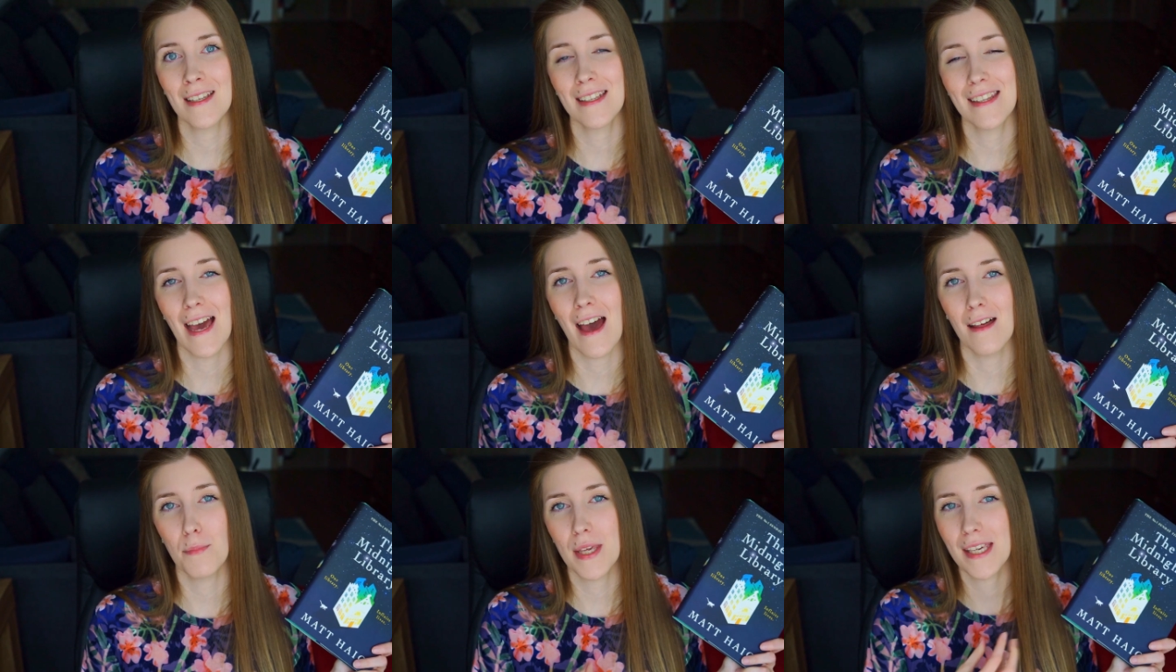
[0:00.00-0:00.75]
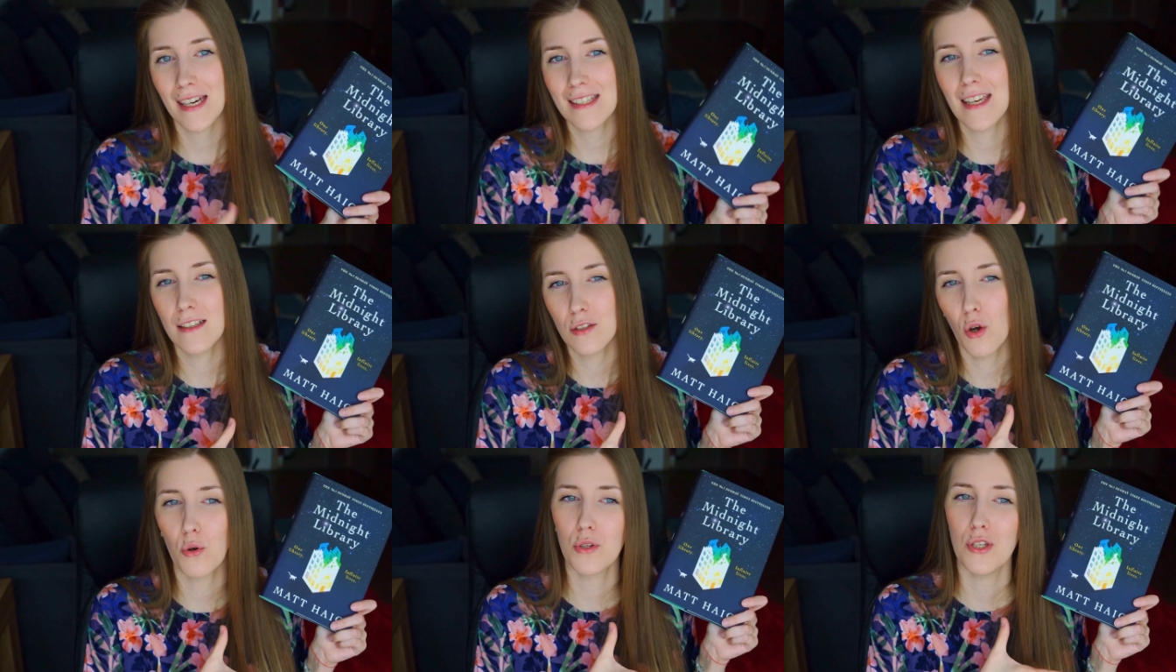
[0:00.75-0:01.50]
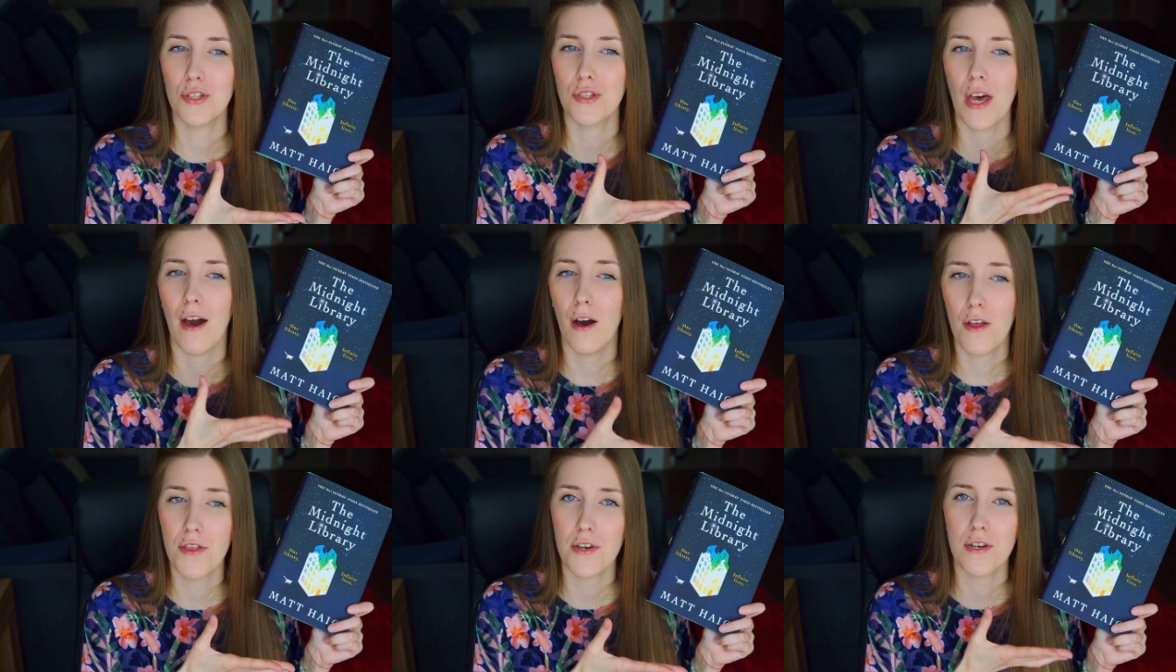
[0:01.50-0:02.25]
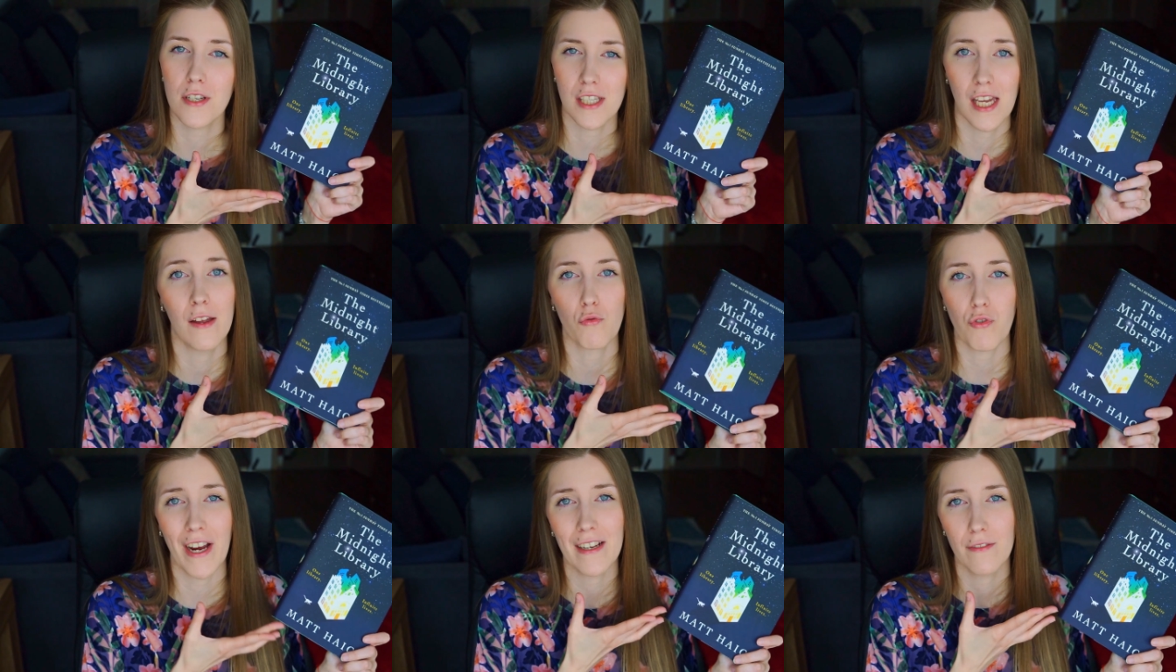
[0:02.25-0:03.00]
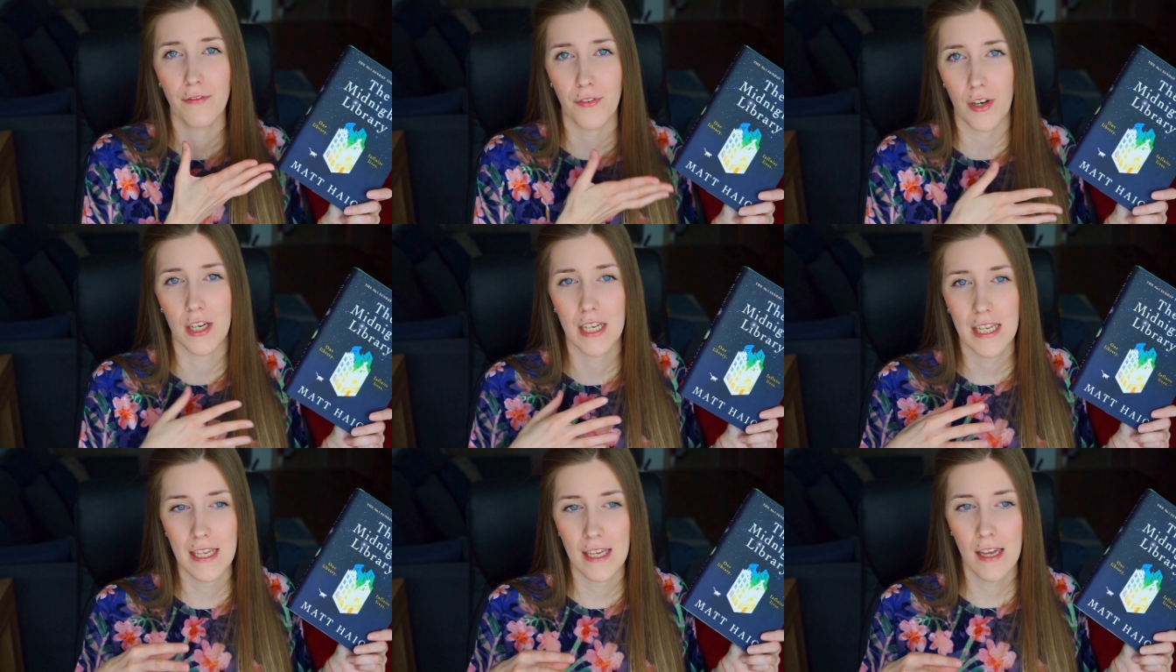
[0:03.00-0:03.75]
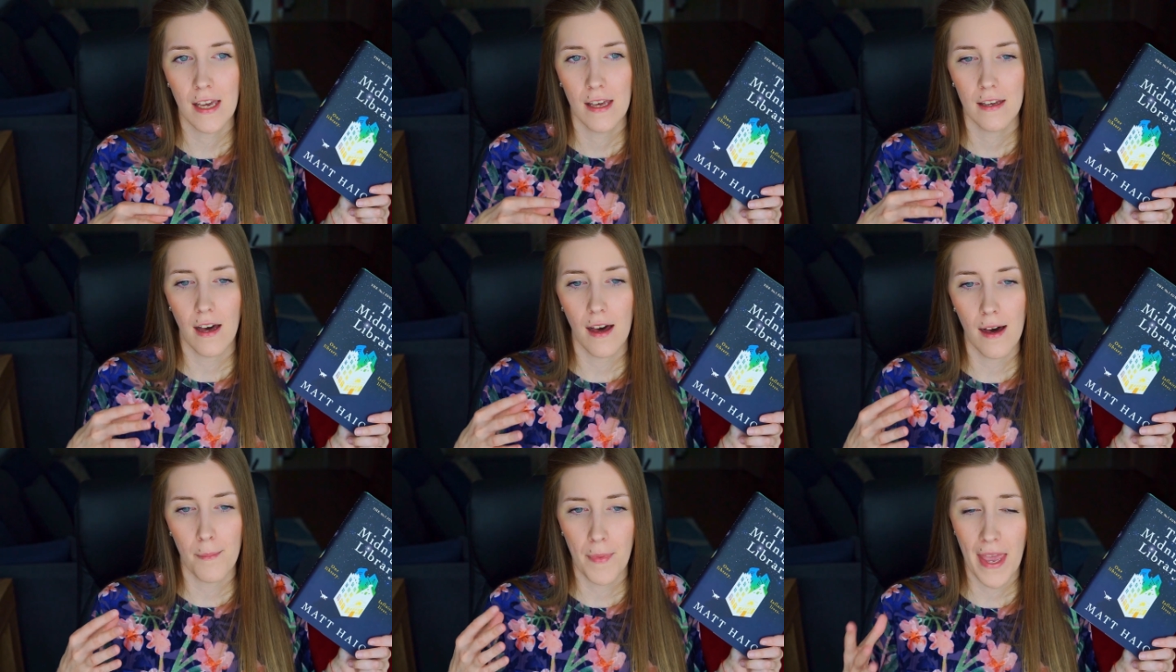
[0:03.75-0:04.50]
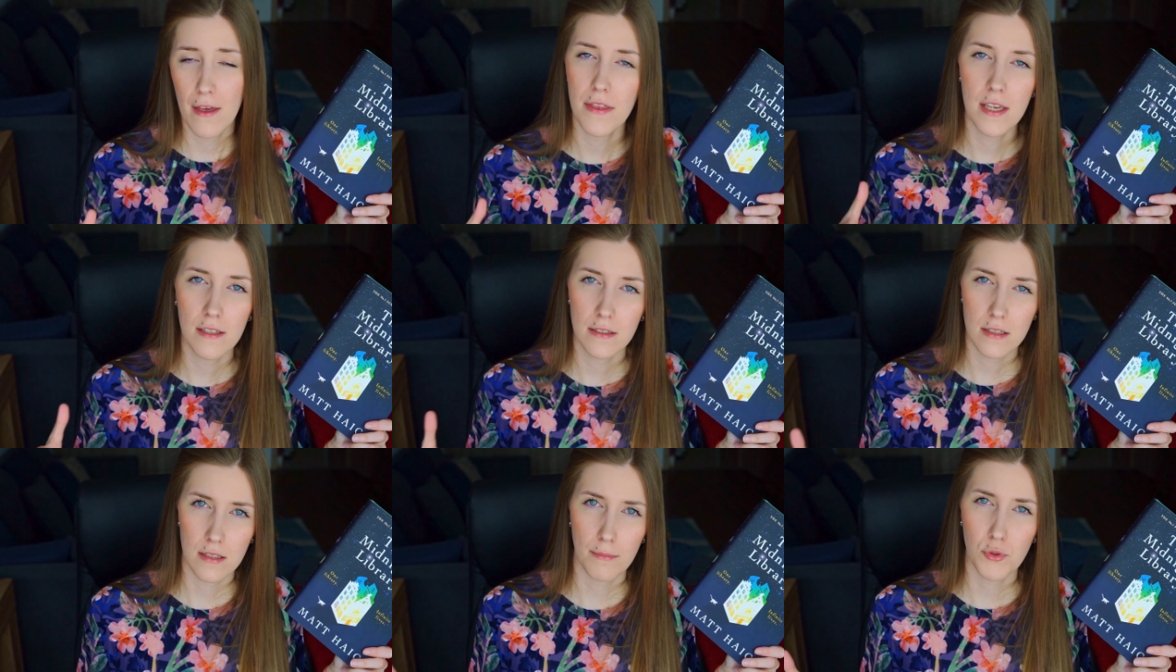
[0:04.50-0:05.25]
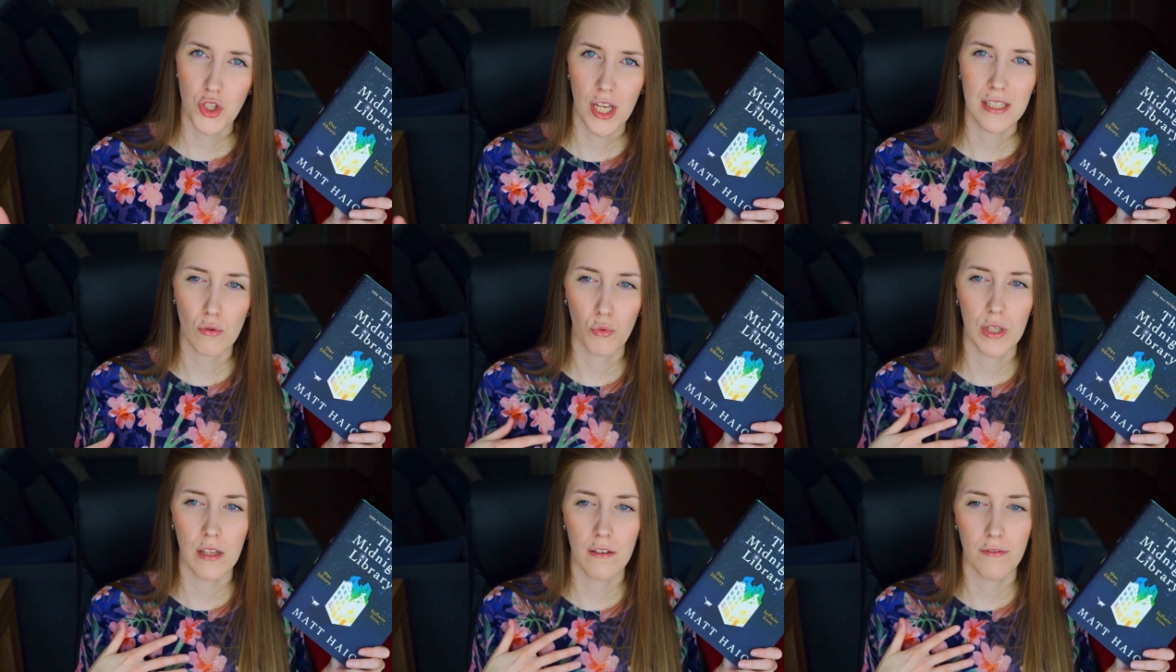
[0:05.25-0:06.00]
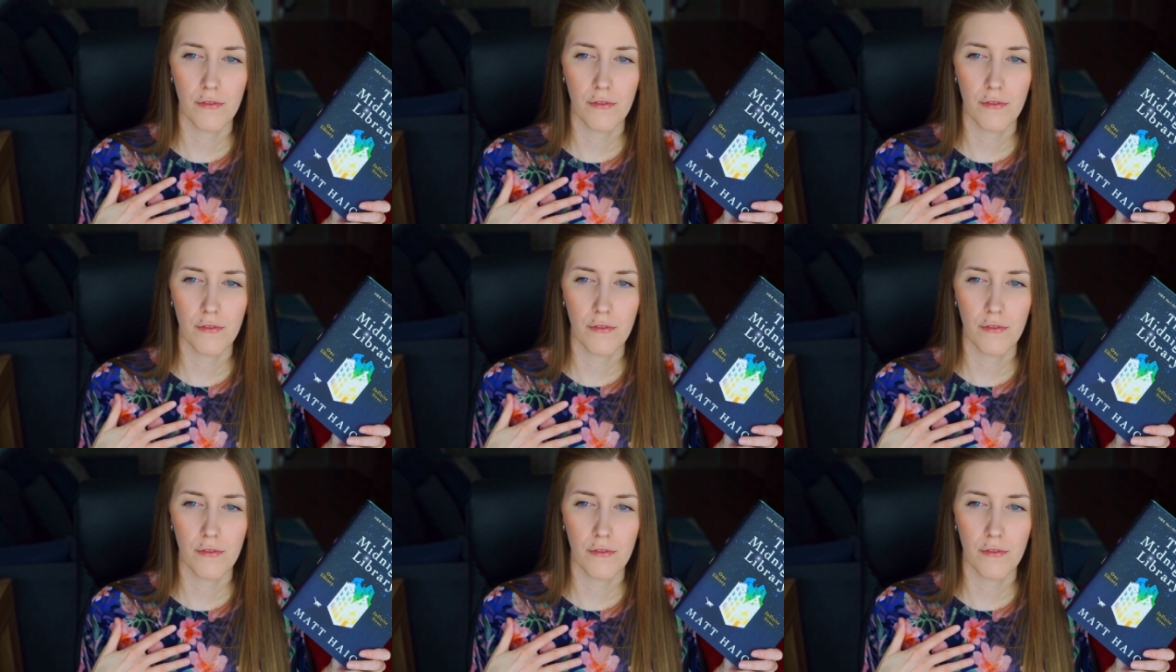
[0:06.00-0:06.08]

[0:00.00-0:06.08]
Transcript: that because I know this author can write very heavy subjects with a